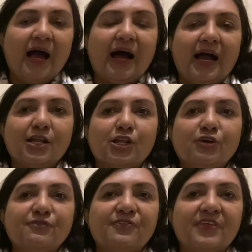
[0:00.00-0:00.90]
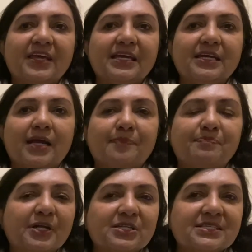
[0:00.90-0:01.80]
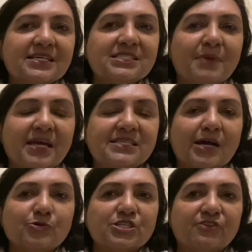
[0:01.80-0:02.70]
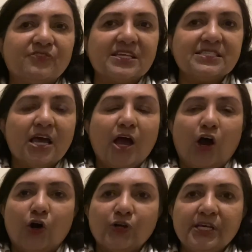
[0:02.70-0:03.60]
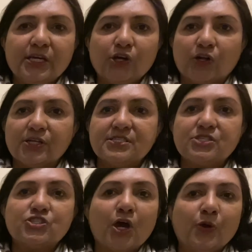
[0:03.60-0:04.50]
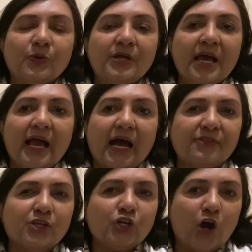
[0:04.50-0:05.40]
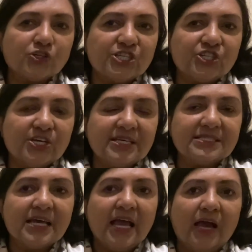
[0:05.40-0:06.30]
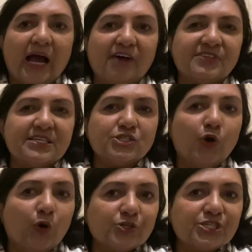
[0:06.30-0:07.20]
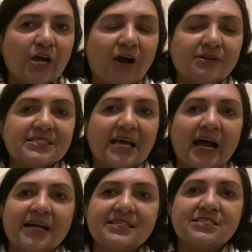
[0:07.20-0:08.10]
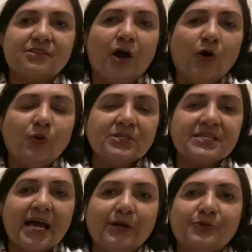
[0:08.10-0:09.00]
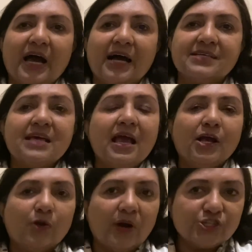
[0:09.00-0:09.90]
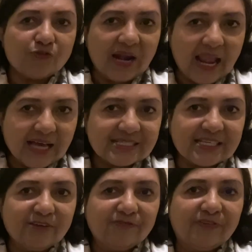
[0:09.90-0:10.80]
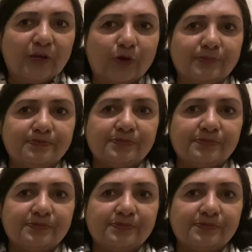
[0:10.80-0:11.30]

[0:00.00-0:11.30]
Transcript: I love the buildings made out of this honey-coloured stone, and the cottages have these courtyards, and the whole town has quite a relaxing feel.